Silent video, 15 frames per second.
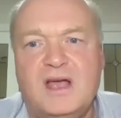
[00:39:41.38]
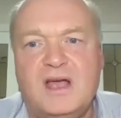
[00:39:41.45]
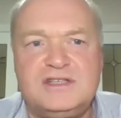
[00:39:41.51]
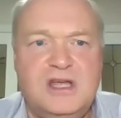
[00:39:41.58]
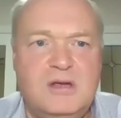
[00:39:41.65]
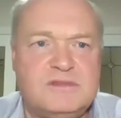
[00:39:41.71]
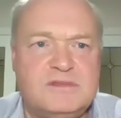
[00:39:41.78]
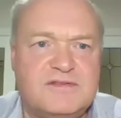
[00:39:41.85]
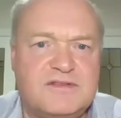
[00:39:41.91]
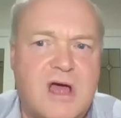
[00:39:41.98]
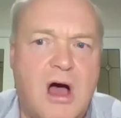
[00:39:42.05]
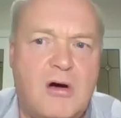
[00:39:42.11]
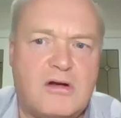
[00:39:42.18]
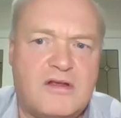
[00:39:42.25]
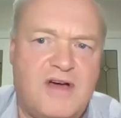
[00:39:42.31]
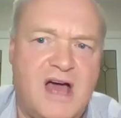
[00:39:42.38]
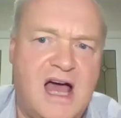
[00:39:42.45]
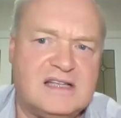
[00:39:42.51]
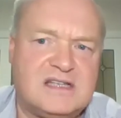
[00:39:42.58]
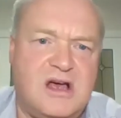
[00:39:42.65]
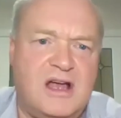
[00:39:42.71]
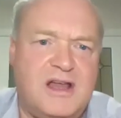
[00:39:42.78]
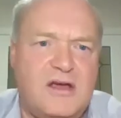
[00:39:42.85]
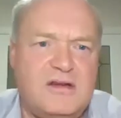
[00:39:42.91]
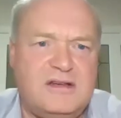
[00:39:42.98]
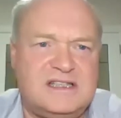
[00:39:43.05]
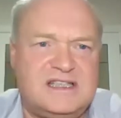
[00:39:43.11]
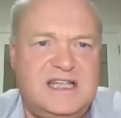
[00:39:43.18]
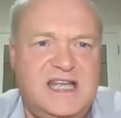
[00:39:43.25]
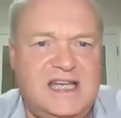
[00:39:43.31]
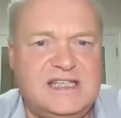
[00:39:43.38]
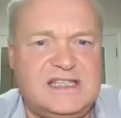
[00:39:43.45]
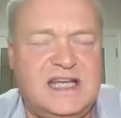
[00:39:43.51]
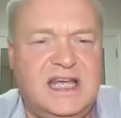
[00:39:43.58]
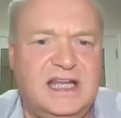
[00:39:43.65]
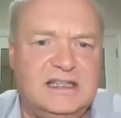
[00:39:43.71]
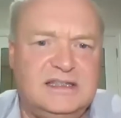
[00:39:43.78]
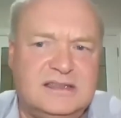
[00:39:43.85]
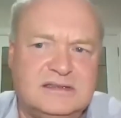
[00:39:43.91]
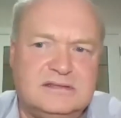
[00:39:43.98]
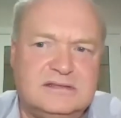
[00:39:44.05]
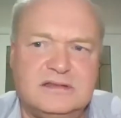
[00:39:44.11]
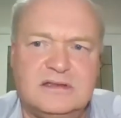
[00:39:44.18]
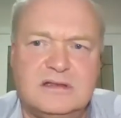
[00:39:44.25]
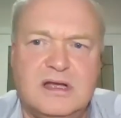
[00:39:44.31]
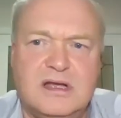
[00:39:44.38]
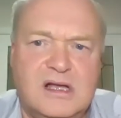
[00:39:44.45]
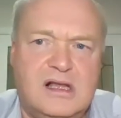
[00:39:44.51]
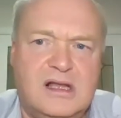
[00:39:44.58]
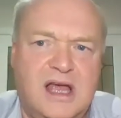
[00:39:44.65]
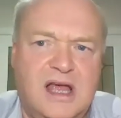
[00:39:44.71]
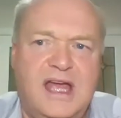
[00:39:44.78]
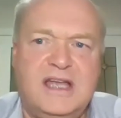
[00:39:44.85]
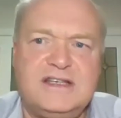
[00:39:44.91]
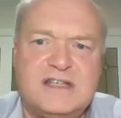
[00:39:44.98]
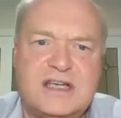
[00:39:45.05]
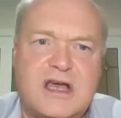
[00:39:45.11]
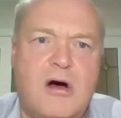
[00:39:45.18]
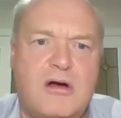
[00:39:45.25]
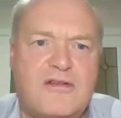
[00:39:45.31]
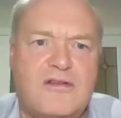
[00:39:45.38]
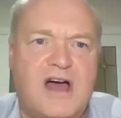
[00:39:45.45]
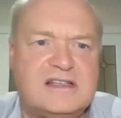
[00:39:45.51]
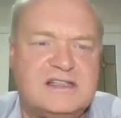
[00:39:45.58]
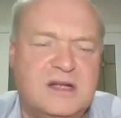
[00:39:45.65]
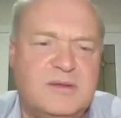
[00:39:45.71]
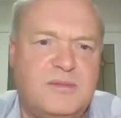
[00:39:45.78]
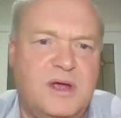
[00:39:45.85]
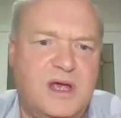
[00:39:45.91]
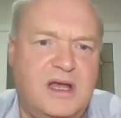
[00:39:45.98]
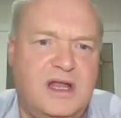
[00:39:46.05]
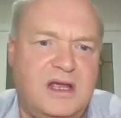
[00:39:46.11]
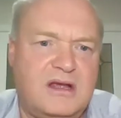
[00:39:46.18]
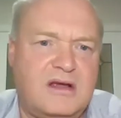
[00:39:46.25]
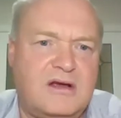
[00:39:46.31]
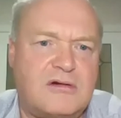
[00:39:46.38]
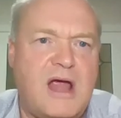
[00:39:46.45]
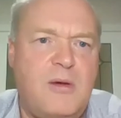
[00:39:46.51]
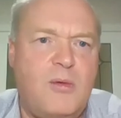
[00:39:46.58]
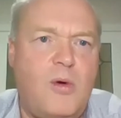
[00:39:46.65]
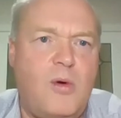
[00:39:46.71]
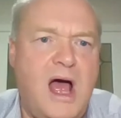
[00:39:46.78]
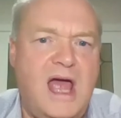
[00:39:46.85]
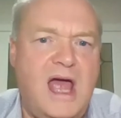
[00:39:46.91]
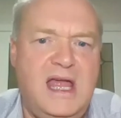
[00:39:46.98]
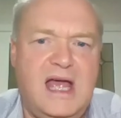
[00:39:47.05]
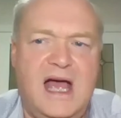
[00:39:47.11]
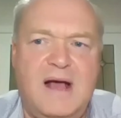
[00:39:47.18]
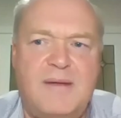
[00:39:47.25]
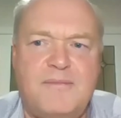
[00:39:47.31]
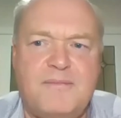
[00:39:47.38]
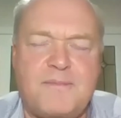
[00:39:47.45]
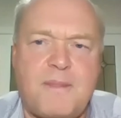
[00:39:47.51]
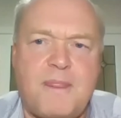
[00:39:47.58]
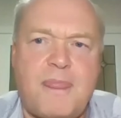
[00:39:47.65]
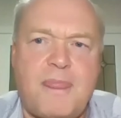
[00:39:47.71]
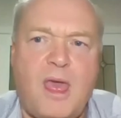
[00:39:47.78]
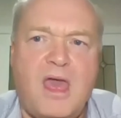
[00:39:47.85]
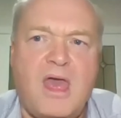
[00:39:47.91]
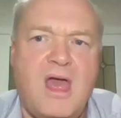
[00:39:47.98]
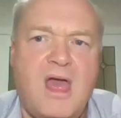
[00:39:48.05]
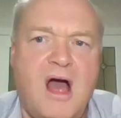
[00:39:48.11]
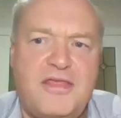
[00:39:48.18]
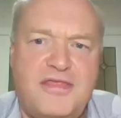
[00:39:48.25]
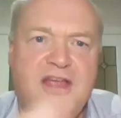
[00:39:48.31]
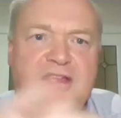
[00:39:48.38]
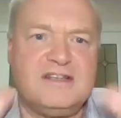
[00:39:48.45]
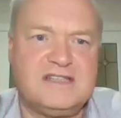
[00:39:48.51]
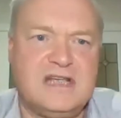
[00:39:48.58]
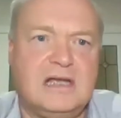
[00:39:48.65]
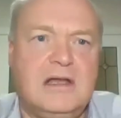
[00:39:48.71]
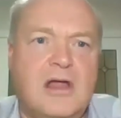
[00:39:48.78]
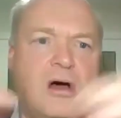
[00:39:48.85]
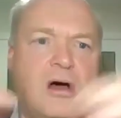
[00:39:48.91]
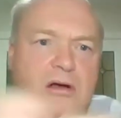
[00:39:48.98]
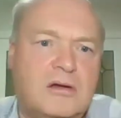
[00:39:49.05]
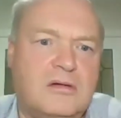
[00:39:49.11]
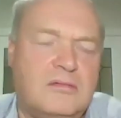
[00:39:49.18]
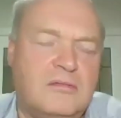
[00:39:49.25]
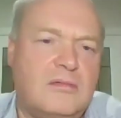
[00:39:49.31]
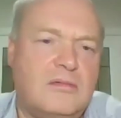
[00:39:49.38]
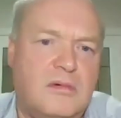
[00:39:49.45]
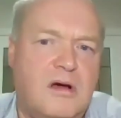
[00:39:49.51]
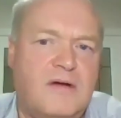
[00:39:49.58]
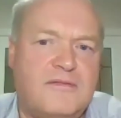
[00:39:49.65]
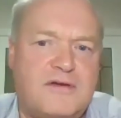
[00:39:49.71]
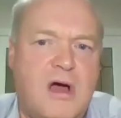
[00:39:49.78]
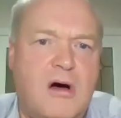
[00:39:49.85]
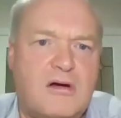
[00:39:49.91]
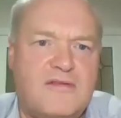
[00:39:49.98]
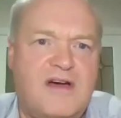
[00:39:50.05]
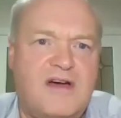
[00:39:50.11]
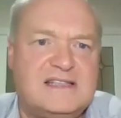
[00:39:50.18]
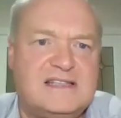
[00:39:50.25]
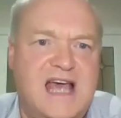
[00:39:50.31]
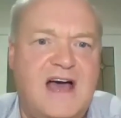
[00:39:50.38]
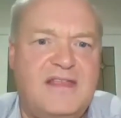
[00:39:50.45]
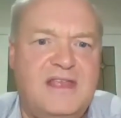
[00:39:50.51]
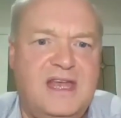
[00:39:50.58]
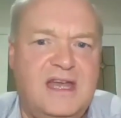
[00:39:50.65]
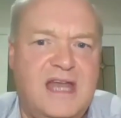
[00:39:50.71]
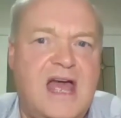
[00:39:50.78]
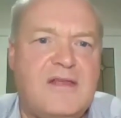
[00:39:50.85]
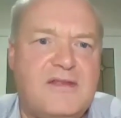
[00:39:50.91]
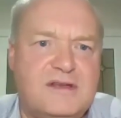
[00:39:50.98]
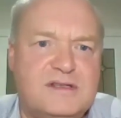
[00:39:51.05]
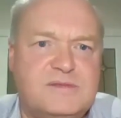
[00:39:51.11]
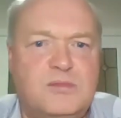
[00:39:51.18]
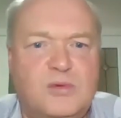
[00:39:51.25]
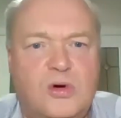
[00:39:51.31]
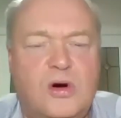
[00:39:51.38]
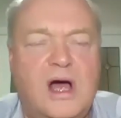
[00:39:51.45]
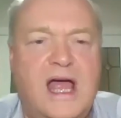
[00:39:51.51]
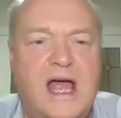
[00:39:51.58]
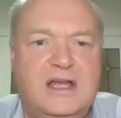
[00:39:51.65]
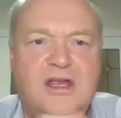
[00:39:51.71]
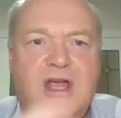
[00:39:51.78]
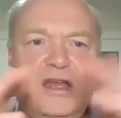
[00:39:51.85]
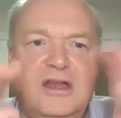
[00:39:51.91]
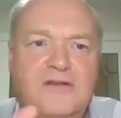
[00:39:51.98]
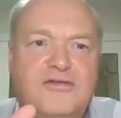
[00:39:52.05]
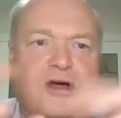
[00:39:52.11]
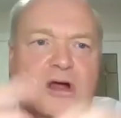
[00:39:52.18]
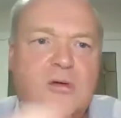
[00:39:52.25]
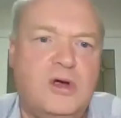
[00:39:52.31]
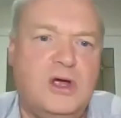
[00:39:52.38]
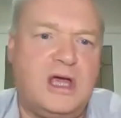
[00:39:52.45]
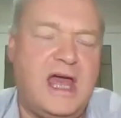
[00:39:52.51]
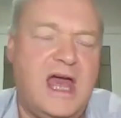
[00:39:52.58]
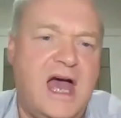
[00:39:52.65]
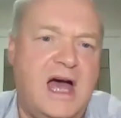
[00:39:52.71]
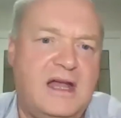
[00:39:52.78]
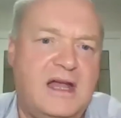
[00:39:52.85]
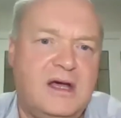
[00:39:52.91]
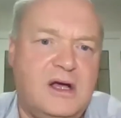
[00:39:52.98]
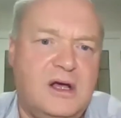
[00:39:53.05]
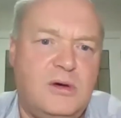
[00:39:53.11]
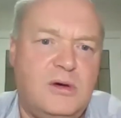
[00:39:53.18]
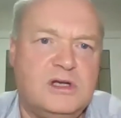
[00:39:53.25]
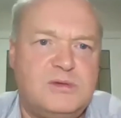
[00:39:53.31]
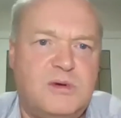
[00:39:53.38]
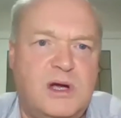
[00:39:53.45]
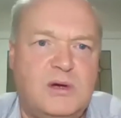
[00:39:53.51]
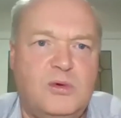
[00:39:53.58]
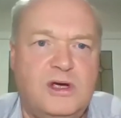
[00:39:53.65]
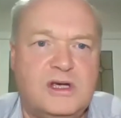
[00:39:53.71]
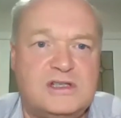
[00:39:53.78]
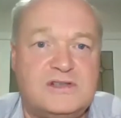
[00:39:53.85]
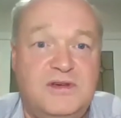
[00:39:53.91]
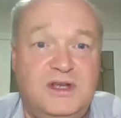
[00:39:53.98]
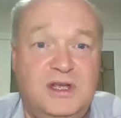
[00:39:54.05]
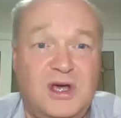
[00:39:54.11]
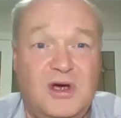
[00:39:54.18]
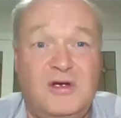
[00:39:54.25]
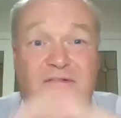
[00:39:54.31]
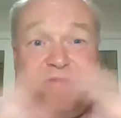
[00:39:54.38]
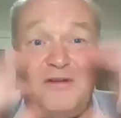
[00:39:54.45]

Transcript: In terms of cultivars, I don't tend to get into cultivars in a great way. I think there's a lot of cultivars out there now. There's more, and you've got to work out which one works for you.